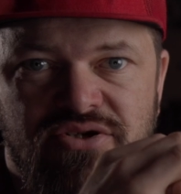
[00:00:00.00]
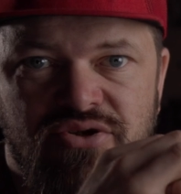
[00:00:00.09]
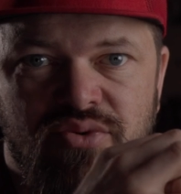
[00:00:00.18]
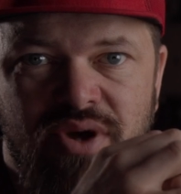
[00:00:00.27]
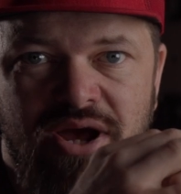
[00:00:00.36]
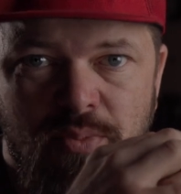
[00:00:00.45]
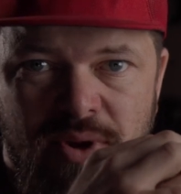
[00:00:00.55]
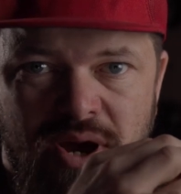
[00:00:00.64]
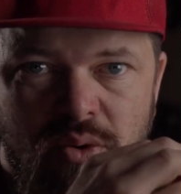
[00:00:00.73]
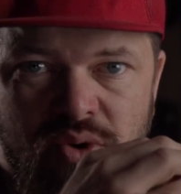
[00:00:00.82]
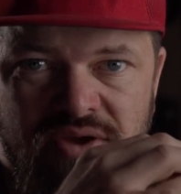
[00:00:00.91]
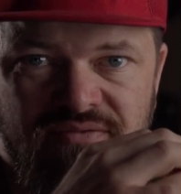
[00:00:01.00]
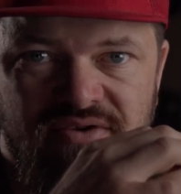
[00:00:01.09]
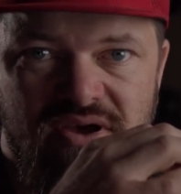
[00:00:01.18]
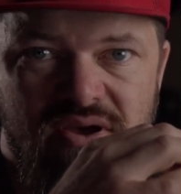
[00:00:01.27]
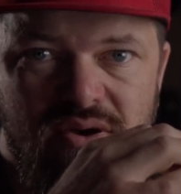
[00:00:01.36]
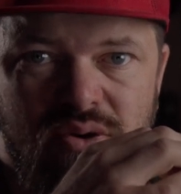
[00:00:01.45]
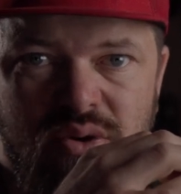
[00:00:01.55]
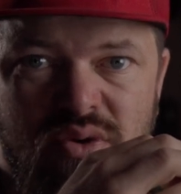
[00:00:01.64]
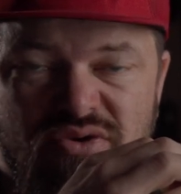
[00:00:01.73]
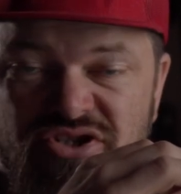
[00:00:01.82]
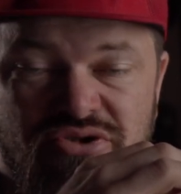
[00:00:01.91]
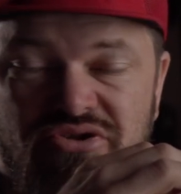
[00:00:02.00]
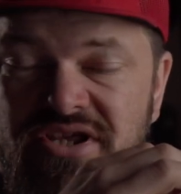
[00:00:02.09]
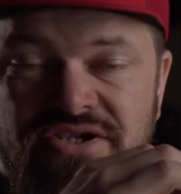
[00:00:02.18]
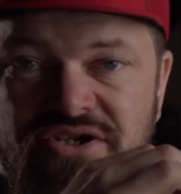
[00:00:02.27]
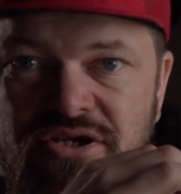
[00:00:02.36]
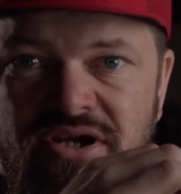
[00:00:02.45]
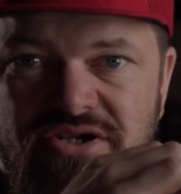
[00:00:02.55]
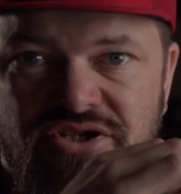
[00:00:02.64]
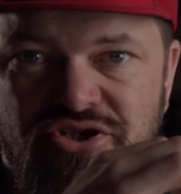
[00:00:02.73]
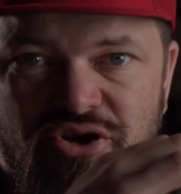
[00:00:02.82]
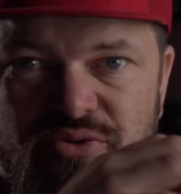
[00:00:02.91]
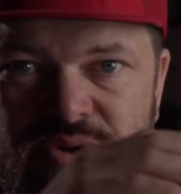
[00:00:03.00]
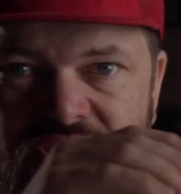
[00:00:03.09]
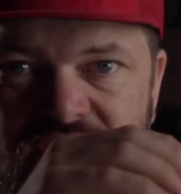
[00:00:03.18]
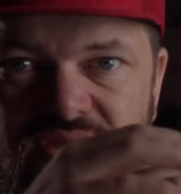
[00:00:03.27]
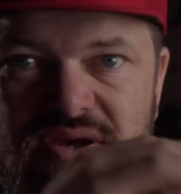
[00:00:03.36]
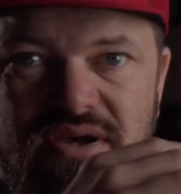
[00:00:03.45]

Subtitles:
to help out with, or just things that you'd like to show me.